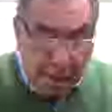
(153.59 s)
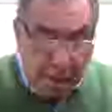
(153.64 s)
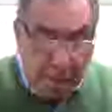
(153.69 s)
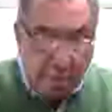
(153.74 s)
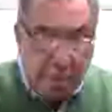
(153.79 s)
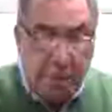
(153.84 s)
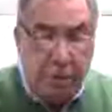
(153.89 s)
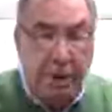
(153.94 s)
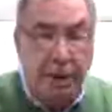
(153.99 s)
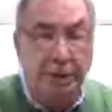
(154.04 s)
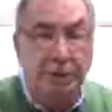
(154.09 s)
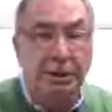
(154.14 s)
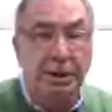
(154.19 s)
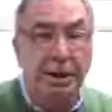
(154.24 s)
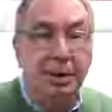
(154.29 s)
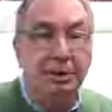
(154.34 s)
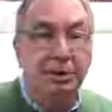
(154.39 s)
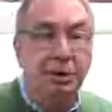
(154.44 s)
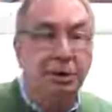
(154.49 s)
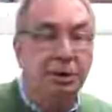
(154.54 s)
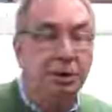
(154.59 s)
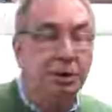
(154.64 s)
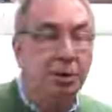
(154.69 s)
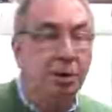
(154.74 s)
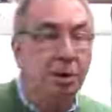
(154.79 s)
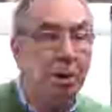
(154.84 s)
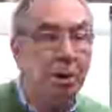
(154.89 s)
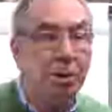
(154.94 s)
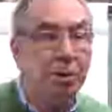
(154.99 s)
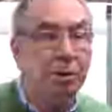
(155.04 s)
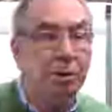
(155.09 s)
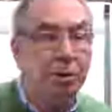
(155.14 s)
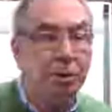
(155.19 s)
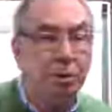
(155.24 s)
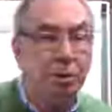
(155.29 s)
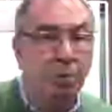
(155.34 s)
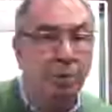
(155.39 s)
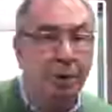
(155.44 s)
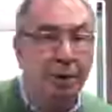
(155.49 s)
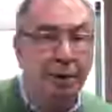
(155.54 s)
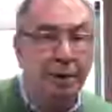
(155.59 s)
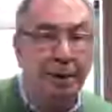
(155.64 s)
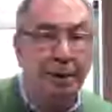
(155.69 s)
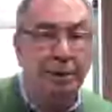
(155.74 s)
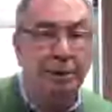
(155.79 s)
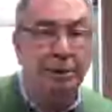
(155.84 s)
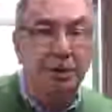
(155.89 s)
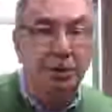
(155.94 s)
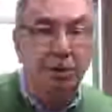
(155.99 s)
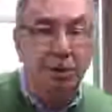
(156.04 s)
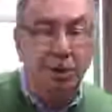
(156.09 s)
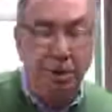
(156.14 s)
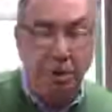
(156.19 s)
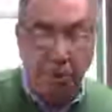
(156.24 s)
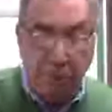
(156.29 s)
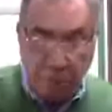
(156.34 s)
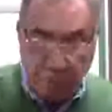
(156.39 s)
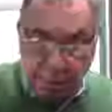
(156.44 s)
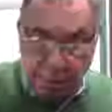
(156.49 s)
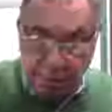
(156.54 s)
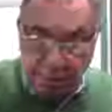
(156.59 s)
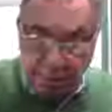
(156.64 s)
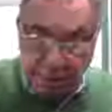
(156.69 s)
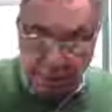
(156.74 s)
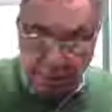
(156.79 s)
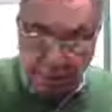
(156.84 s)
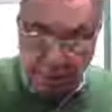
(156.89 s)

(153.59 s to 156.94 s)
provides access to 120,000 articles